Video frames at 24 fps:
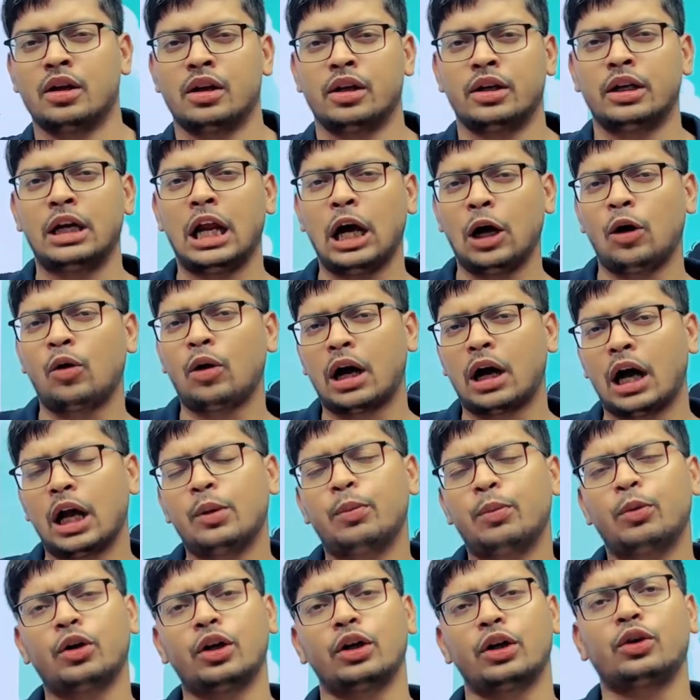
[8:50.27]
Now I
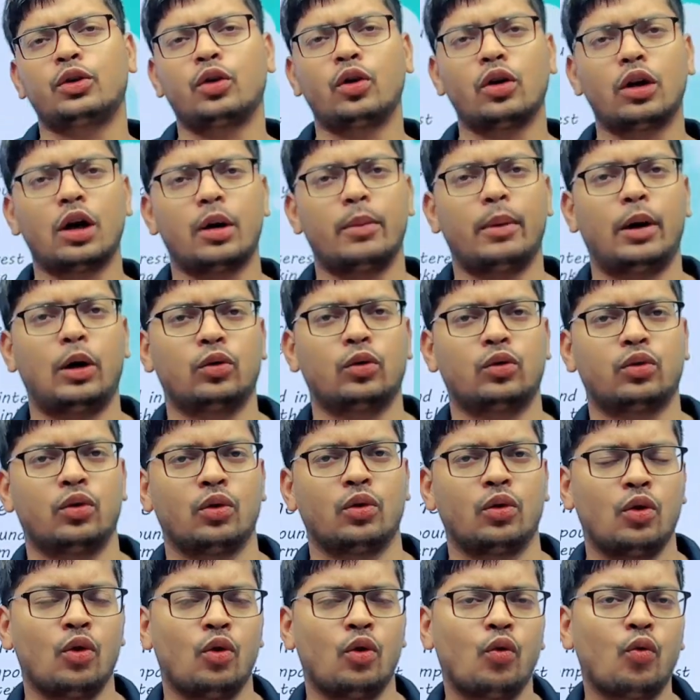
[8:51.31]
want to talk about
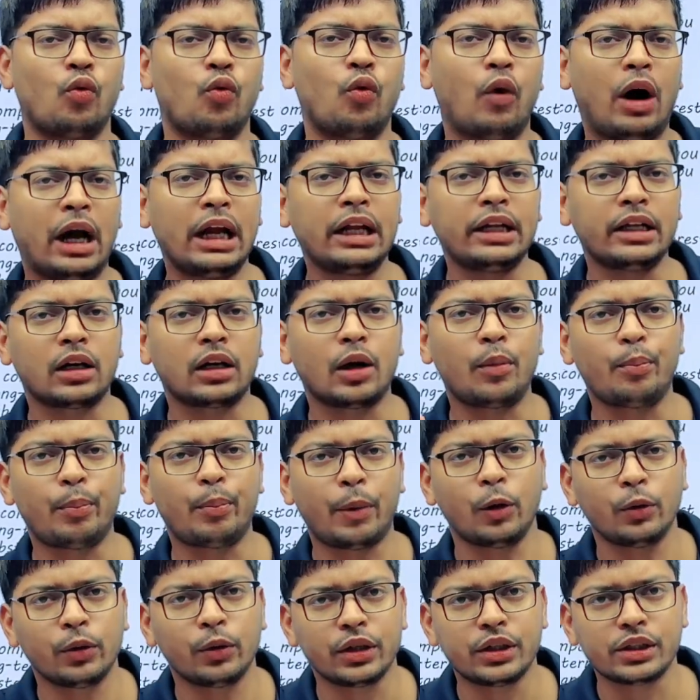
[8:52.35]
why
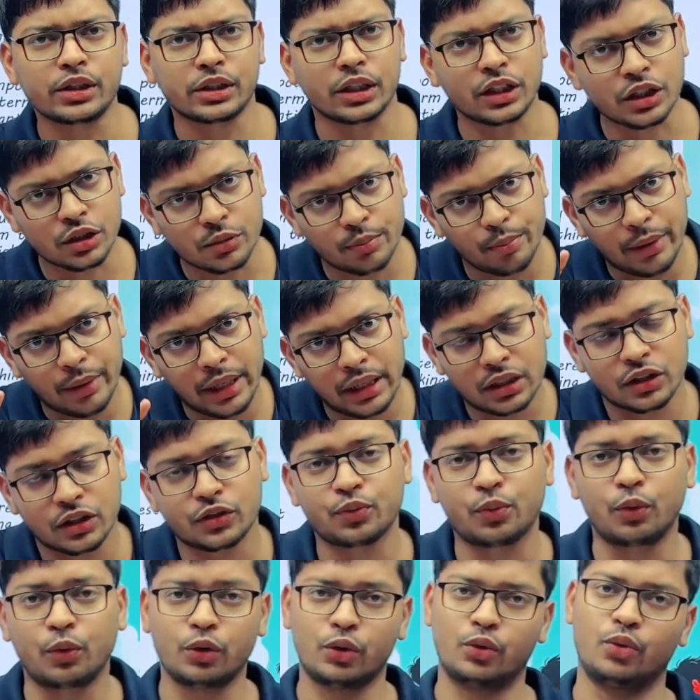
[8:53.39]
compound interest matters
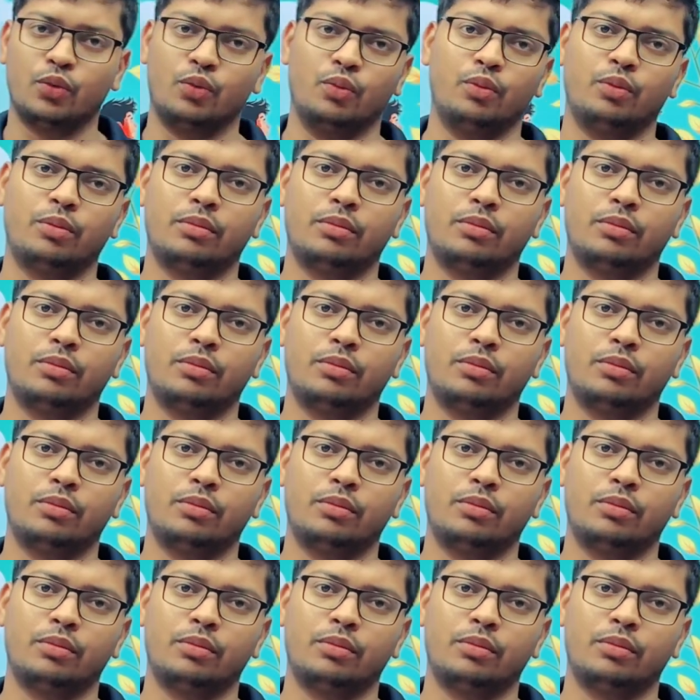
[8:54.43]
for you.